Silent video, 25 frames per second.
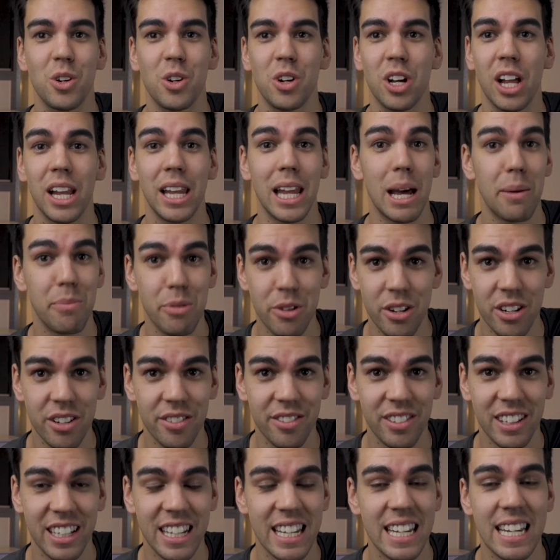
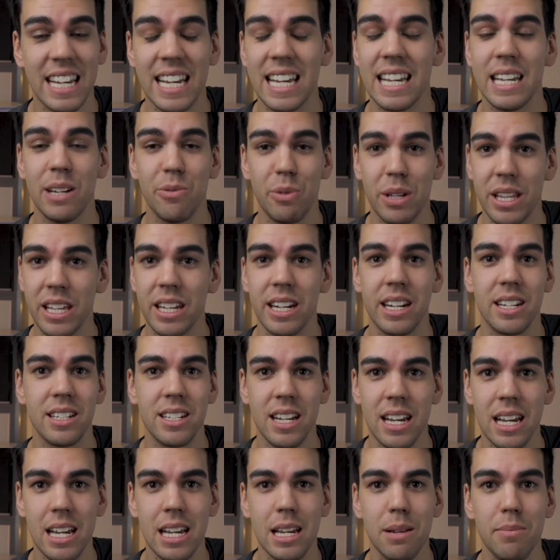collaboratively within a
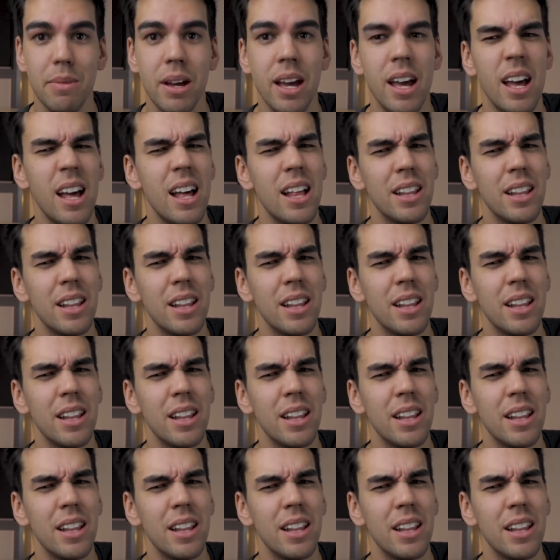team.